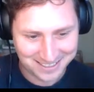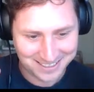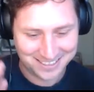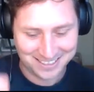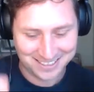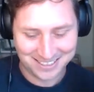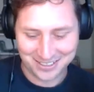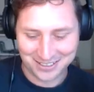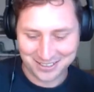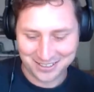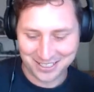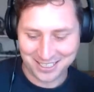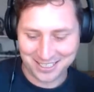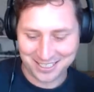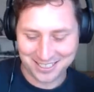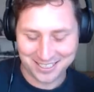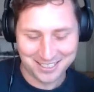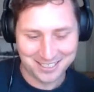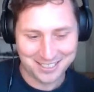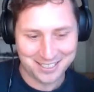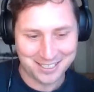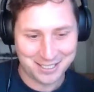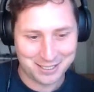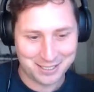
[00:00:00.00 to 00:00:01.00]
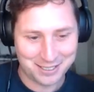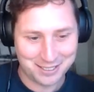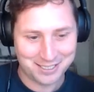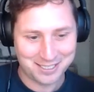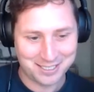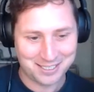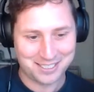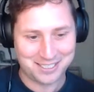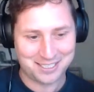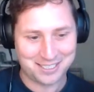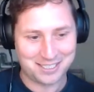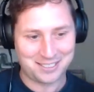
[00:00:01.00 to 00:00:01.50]
Okay.
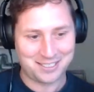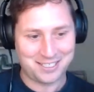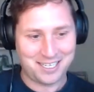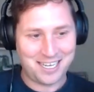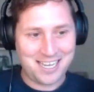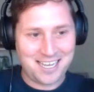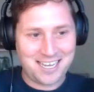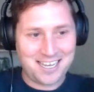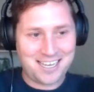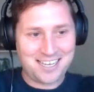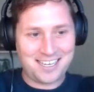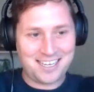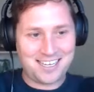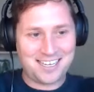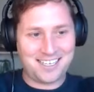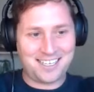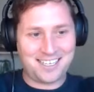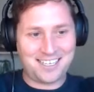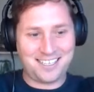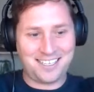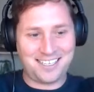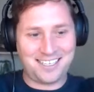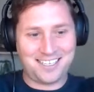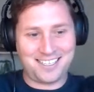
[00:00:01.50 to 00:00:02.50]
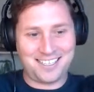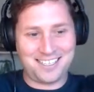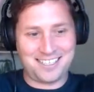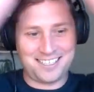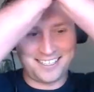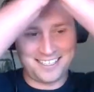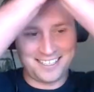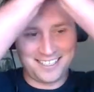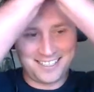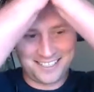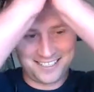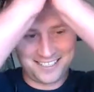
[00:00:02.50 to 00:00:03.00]
Yay!
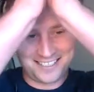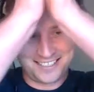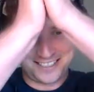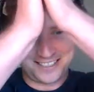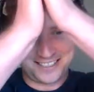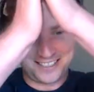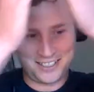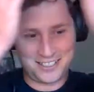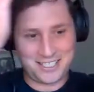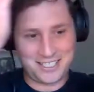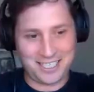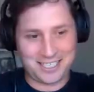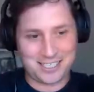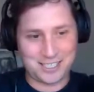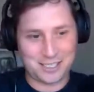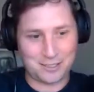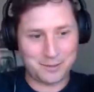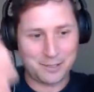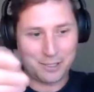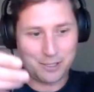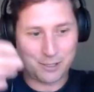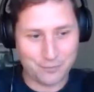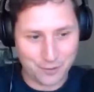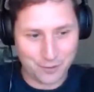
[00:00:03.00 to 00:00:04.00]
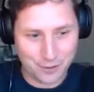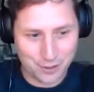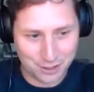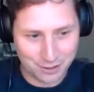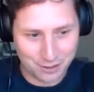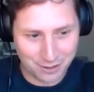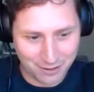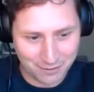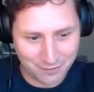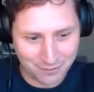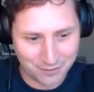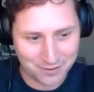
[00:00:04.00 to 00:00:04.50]
Okay, so we traverse the
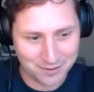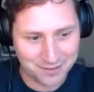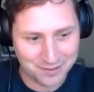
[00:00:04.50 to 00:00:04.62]
graph.